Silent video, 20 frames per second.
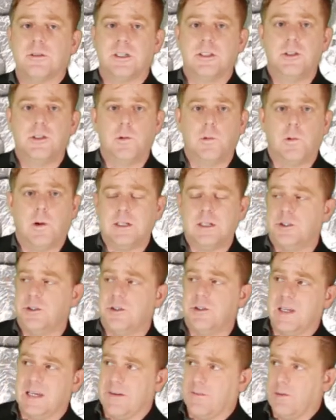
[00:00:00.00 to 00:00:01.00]
I do want to
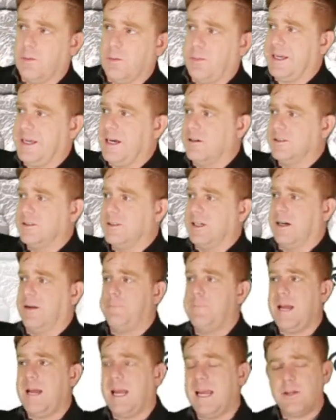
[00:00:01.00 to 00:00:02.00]
thank everybody else
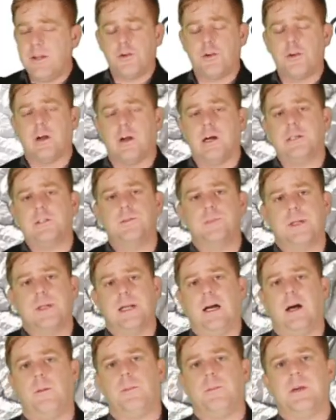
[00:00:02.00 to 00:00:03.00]
on Patreon who's been
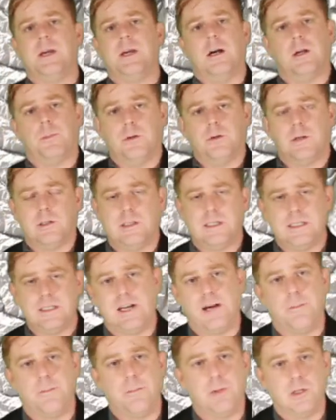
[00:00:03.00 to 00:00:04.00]
helping me out. I'll put a link
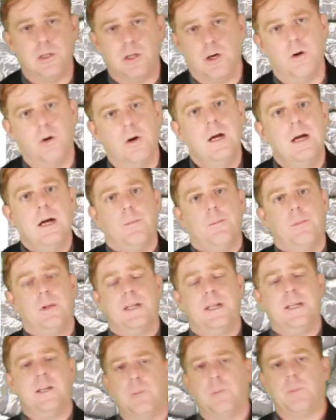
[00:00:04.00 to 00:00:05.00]
down below.
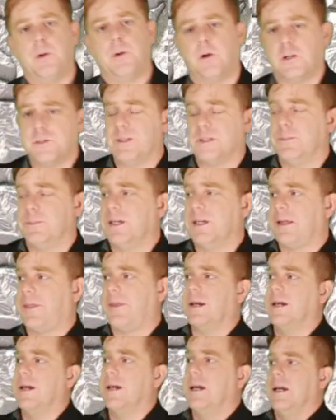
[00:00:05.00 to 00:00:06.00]
Plenty of perks, but the big
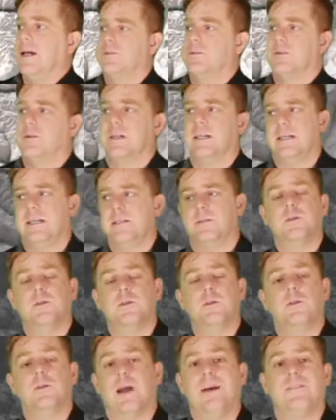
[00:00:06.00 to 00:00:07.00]
thing is we're going to get some
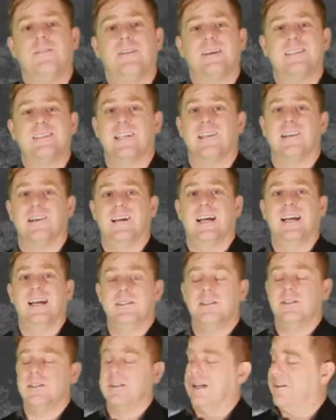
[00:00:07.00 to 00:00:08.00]
new graphics here
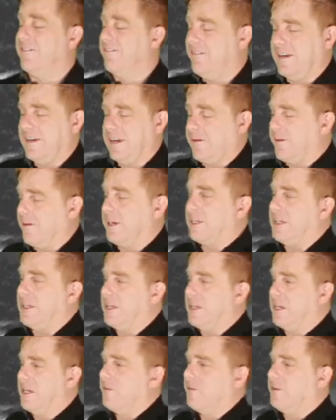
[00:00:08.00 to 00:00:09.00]
in the very
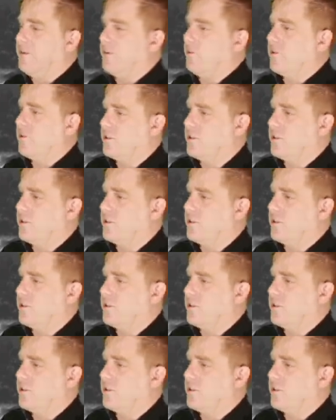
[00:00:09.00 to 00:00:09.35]
near future.